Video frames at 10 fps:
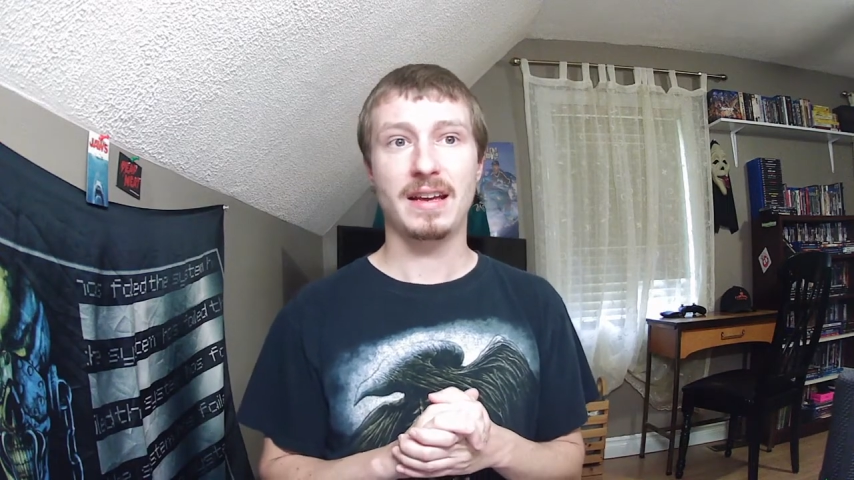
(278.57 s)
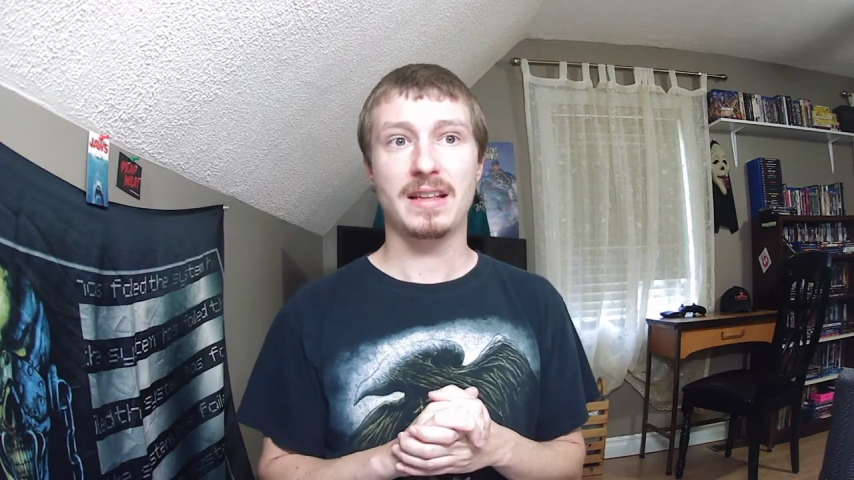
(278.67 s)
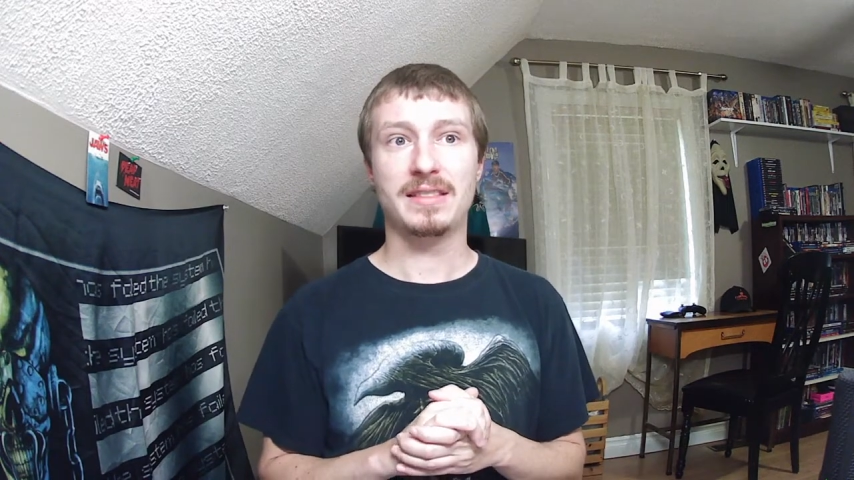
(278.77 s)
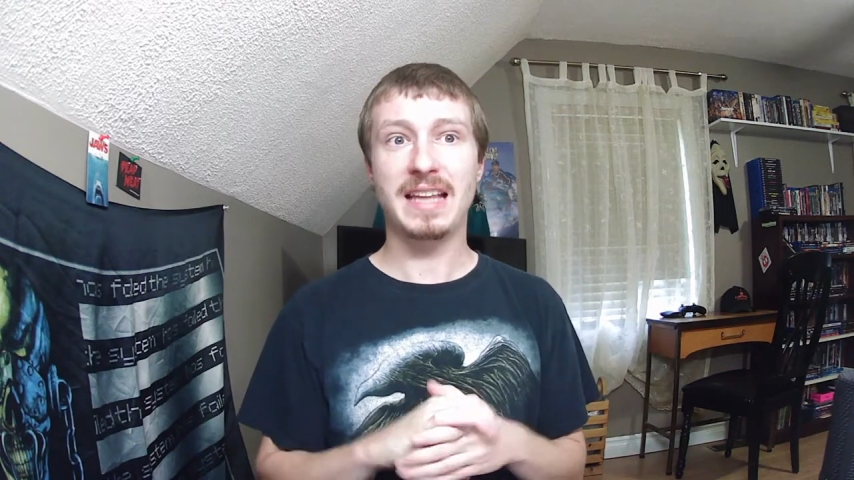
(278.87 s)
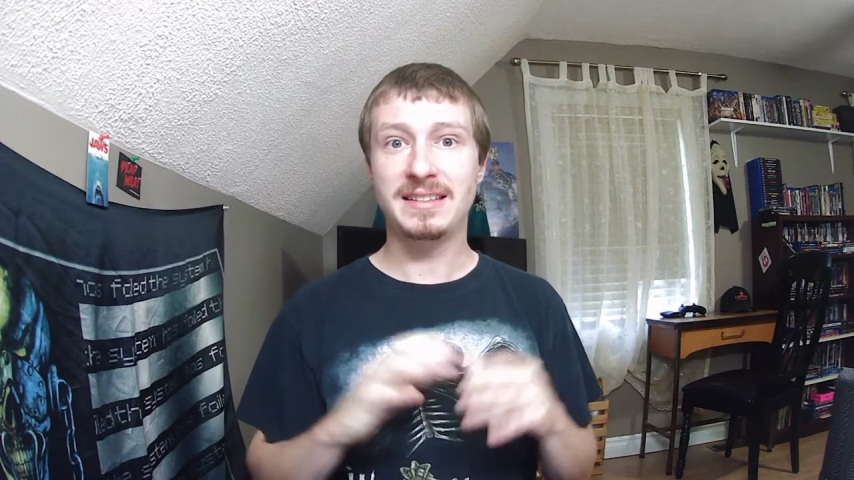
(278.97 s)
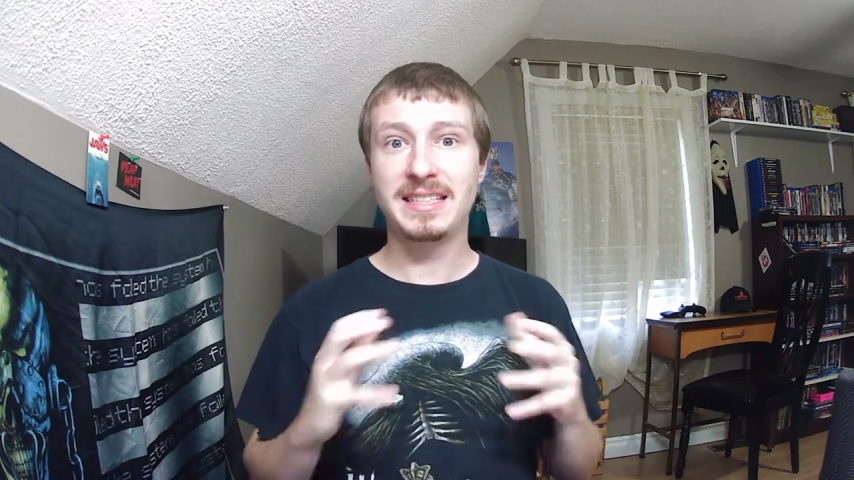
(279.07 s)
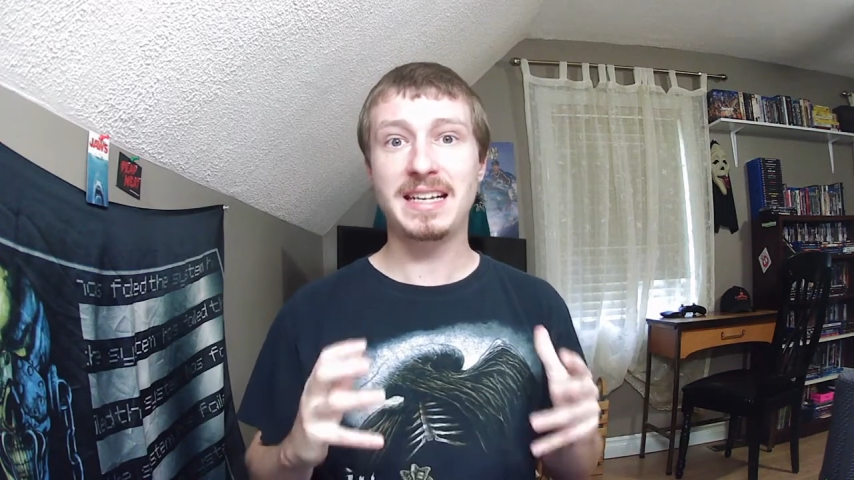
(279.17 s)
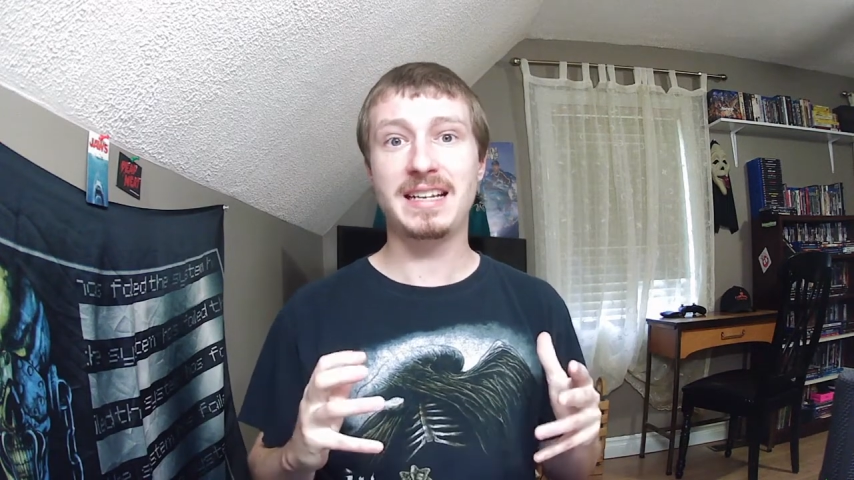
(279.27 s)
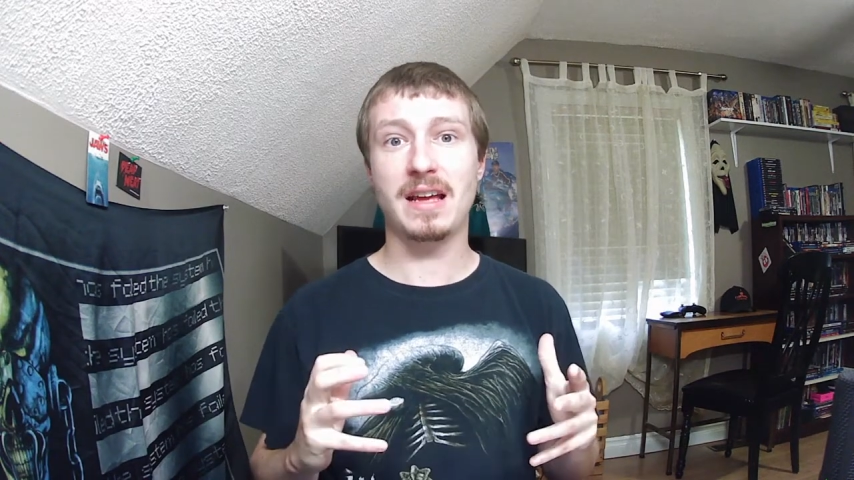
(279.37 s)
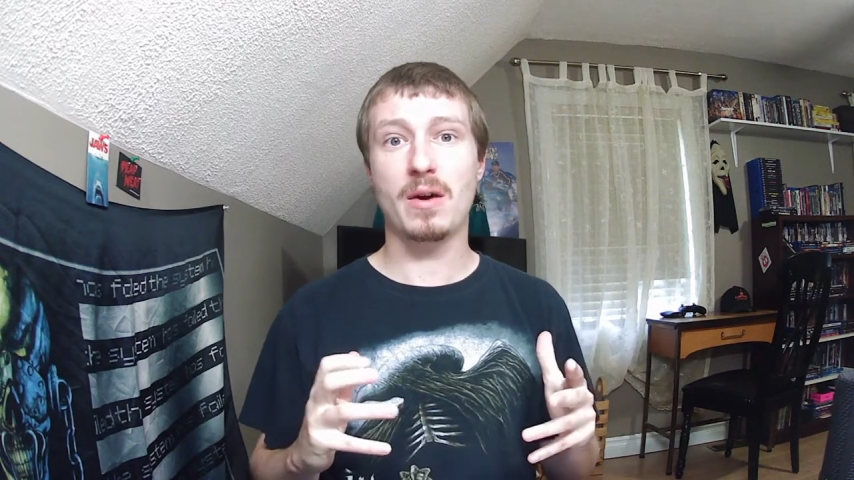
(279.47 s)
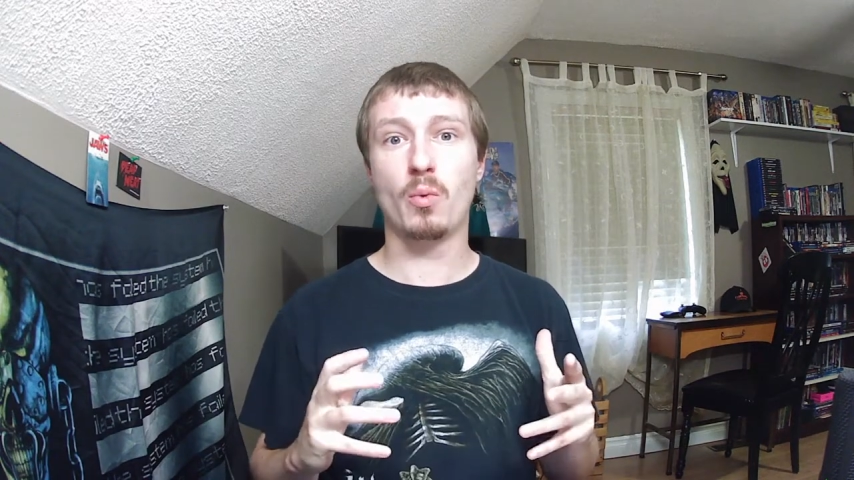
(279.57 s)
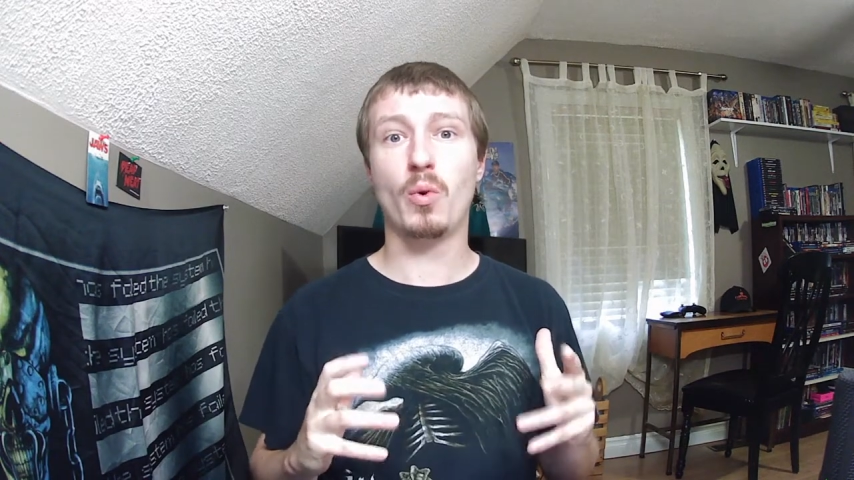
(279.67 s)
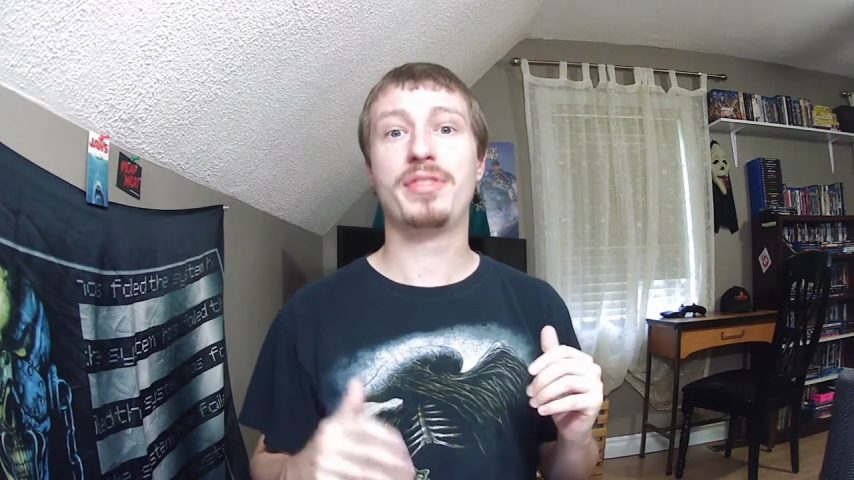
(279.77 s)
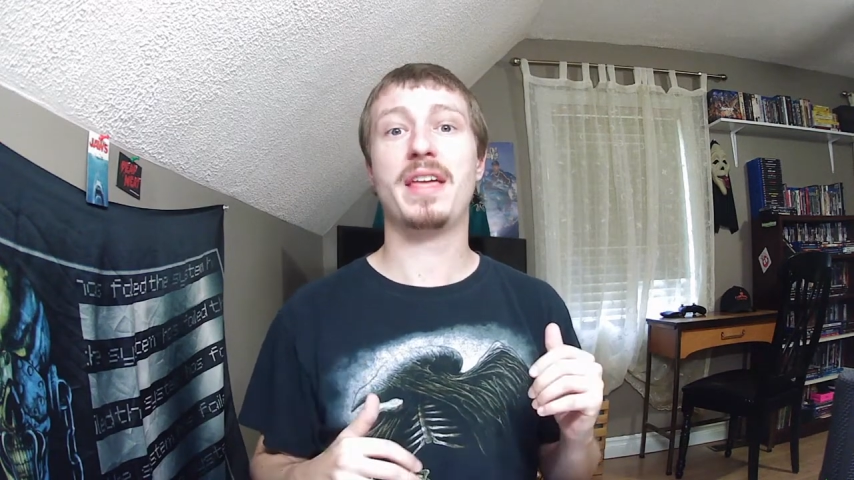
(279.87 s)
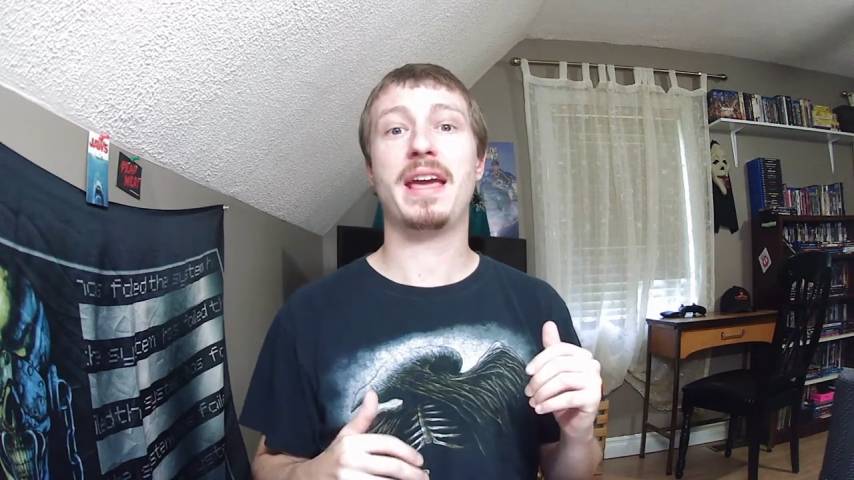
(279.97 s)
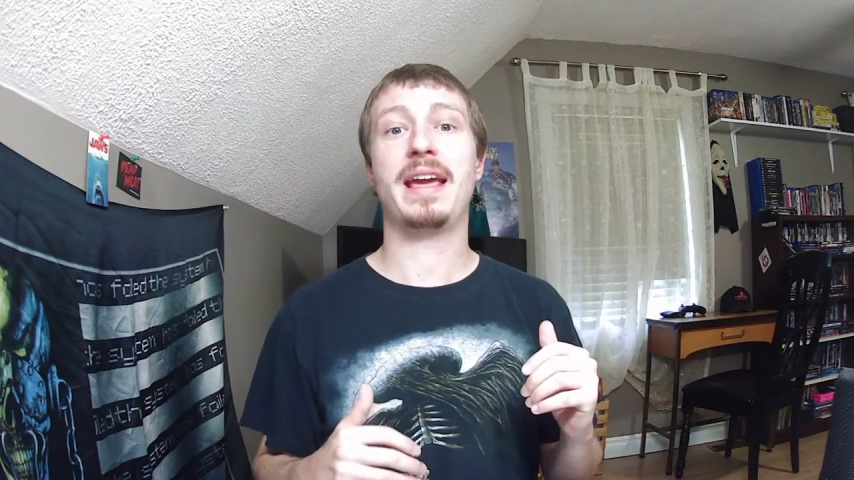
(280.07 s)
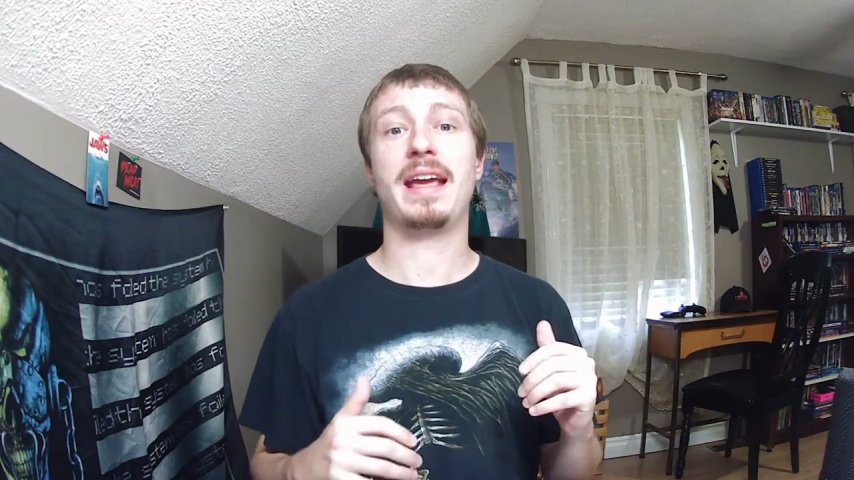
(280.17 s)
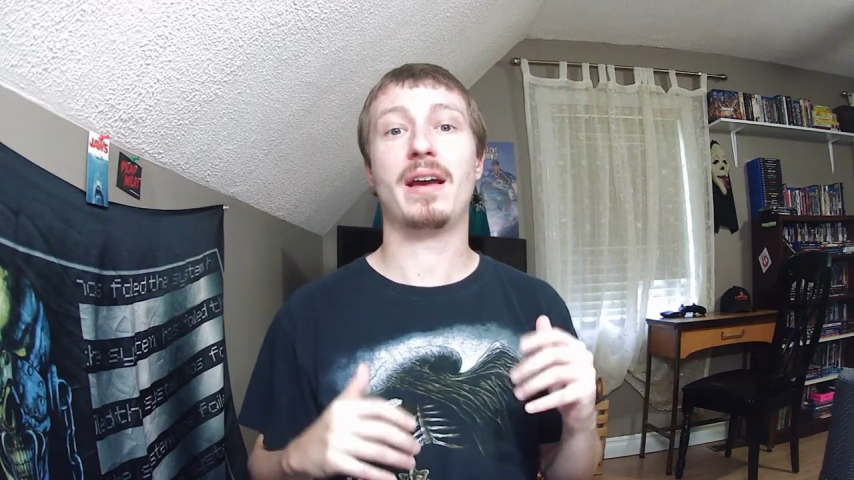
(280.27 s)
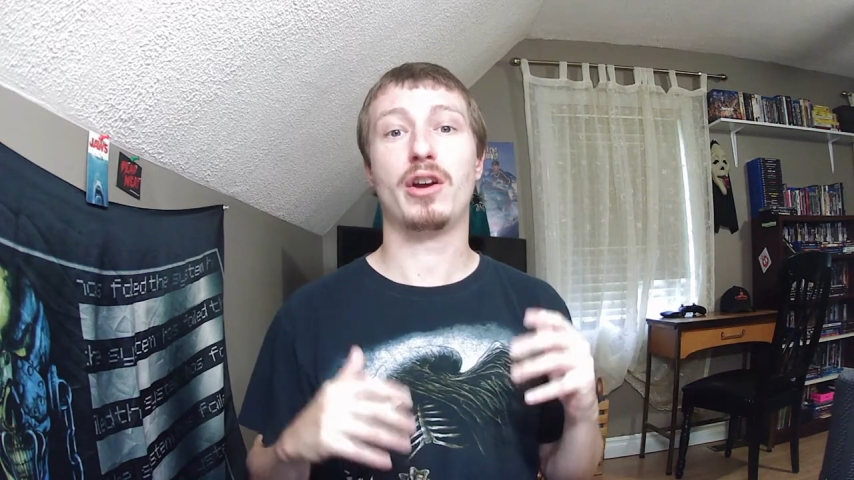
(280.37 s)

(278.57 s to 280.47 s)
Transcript: they did what they